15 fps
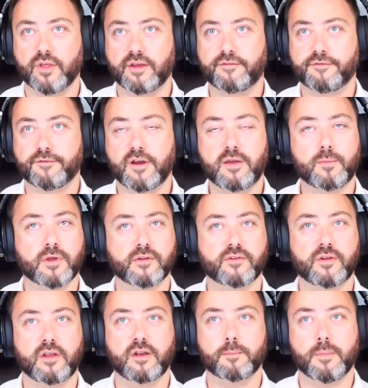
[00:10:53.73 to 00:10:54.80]
they frame
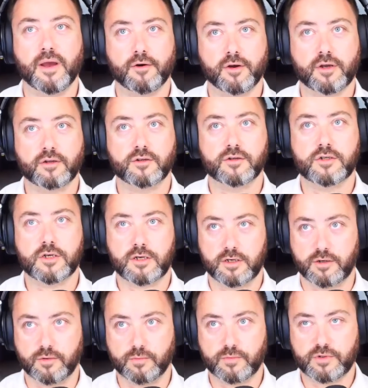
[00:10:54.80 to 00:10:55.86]
it in American
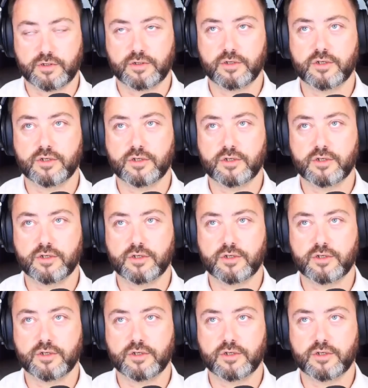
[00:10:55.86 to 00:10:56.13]
terms.